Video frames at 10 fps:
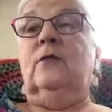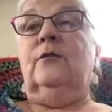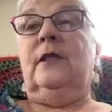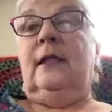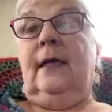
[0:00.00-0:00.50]

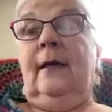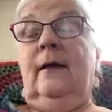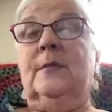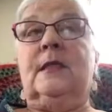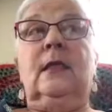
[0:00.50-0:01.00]
really
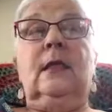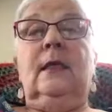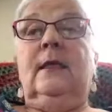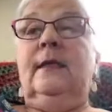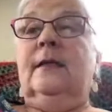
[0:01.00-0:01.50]
helps
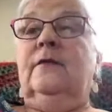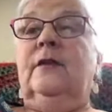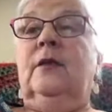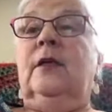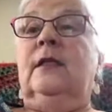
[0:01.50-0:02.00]
is if
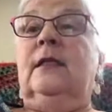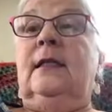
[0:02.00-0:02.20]
you can